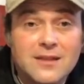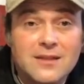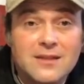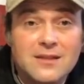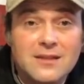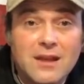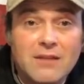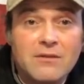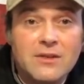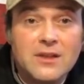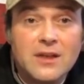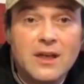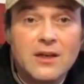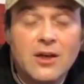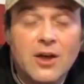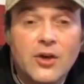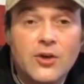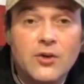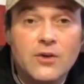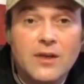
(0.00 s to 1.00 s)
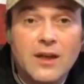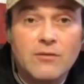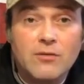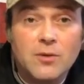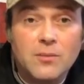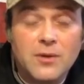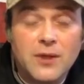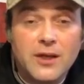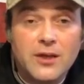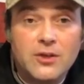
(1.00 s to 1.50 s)
that the 7 to 800
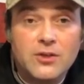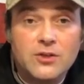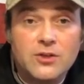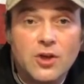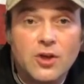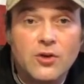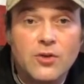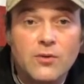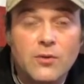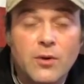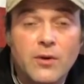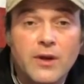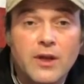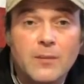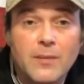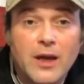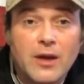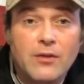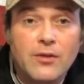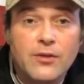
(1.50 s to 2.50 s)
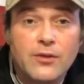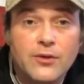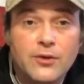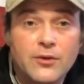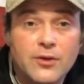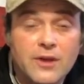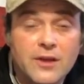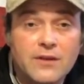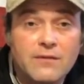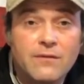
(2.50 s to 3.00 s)
level players are throwing about
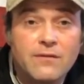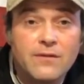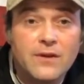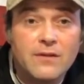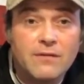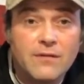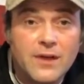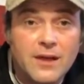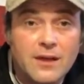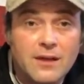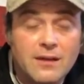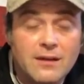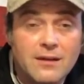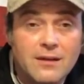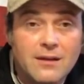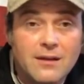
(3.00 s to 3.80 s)
30 to 50,